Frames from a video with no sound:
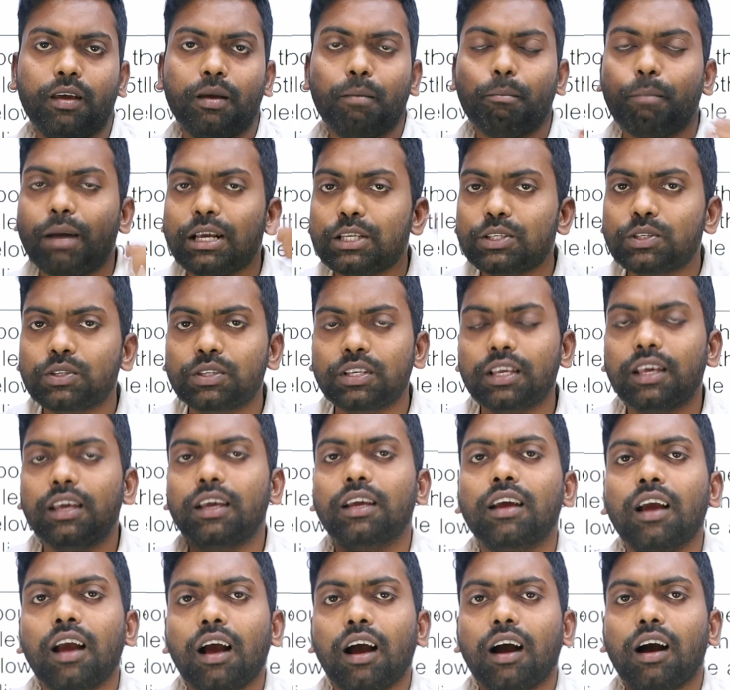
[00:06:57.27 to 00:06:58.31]
By
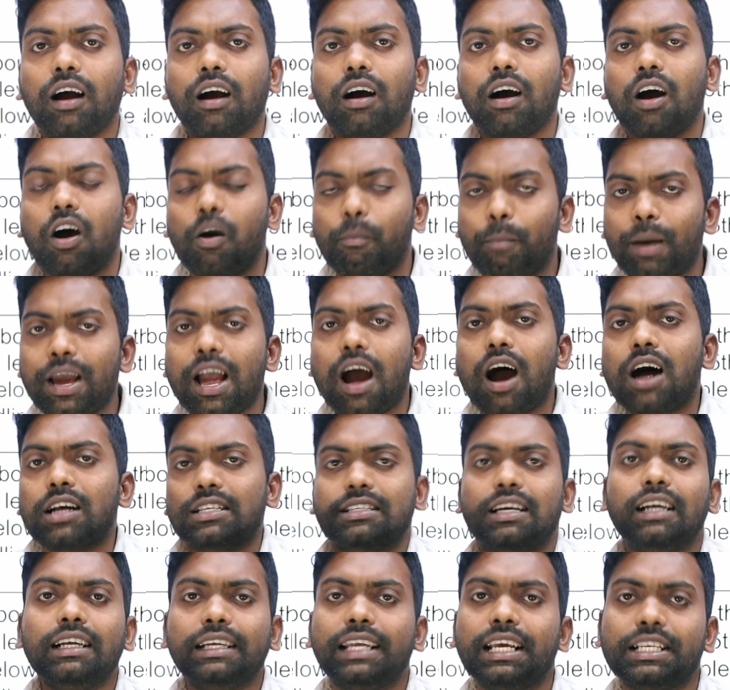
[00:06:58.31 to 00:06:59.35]
seeing by
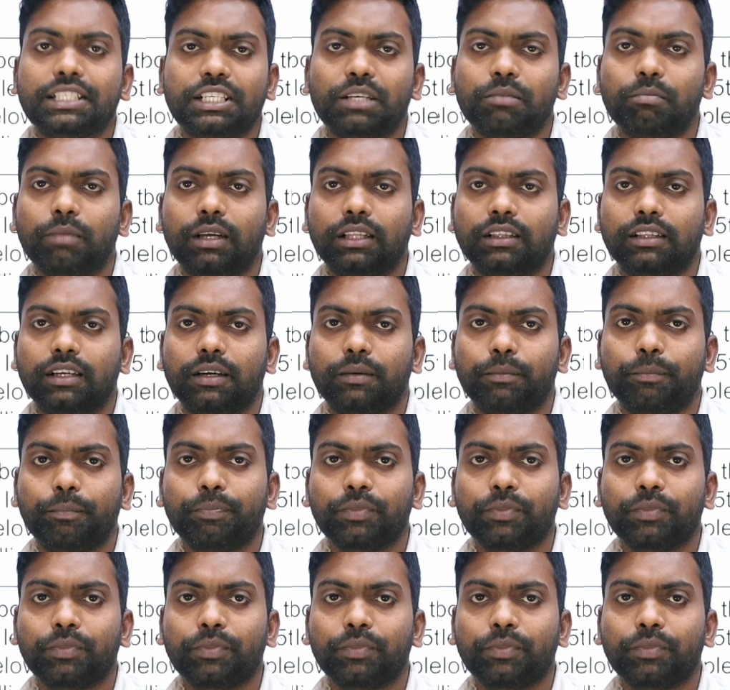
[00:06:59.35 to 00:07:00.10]
auscultation method.